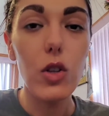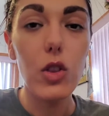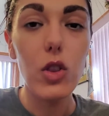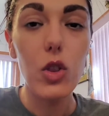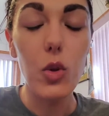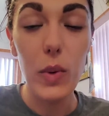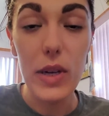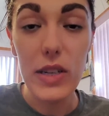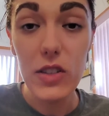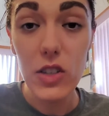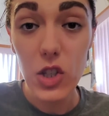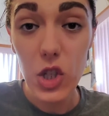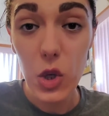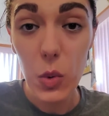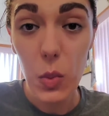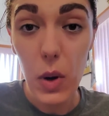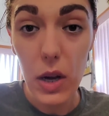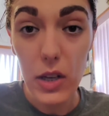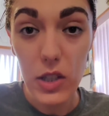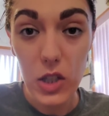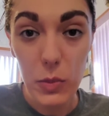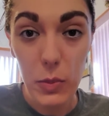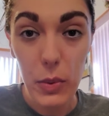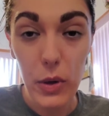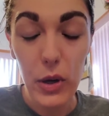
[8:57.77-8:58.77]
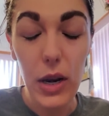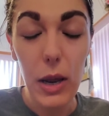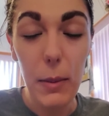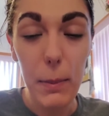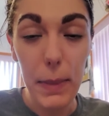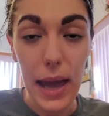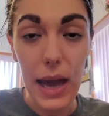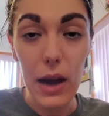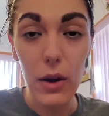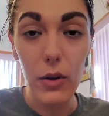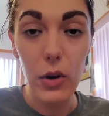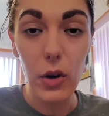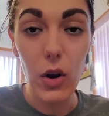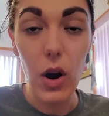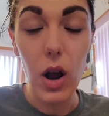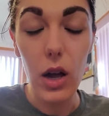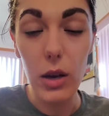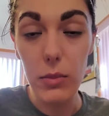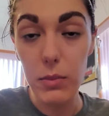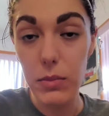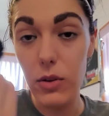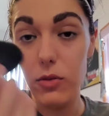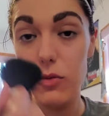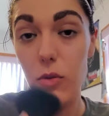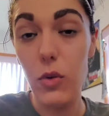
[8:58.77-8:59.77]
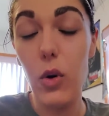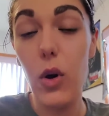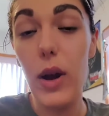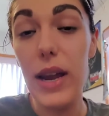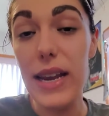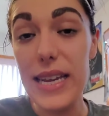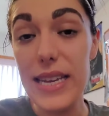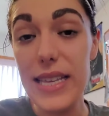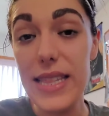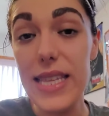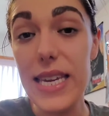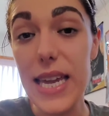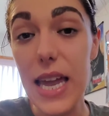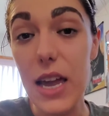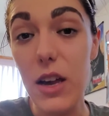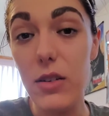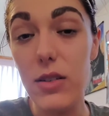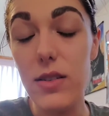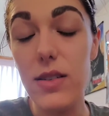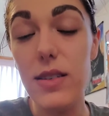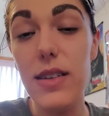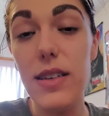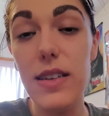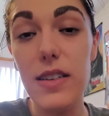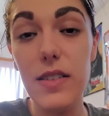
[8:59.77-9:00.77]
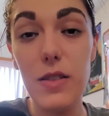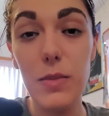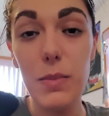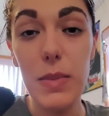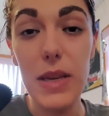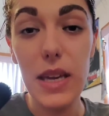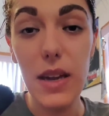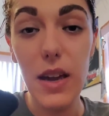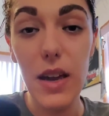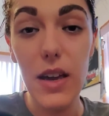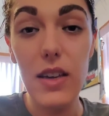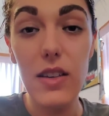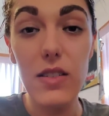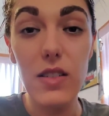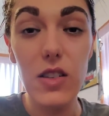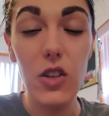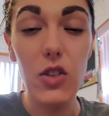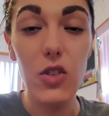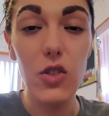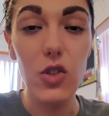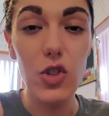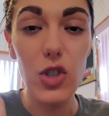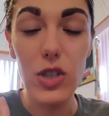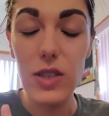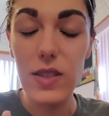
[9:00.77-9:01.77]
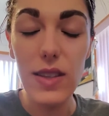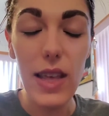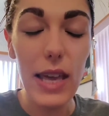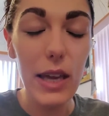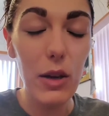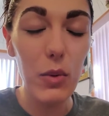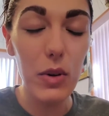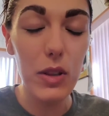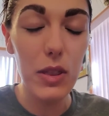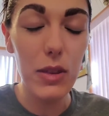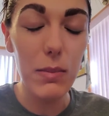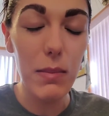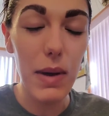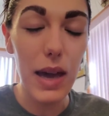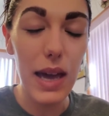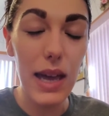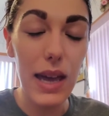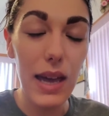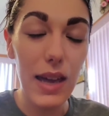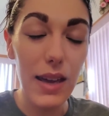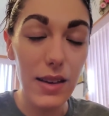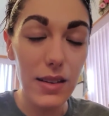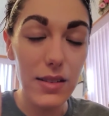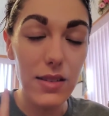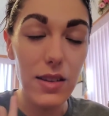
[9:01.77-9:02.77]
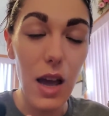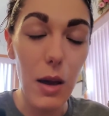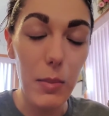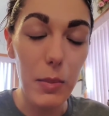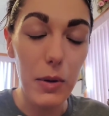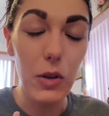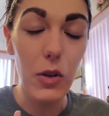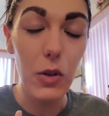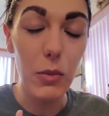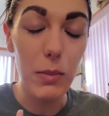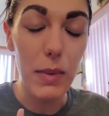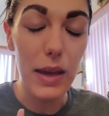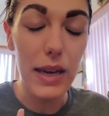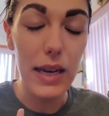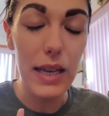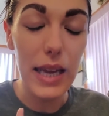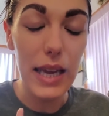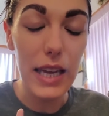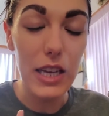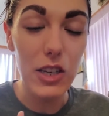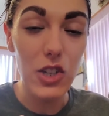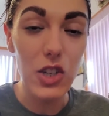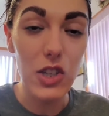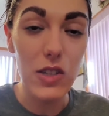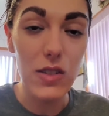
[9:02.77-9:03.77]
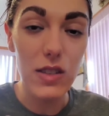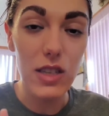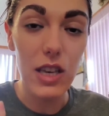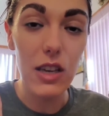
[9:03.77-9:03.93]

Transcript: The reason you want to put a powder on before anything else is because, just like with my topical medications,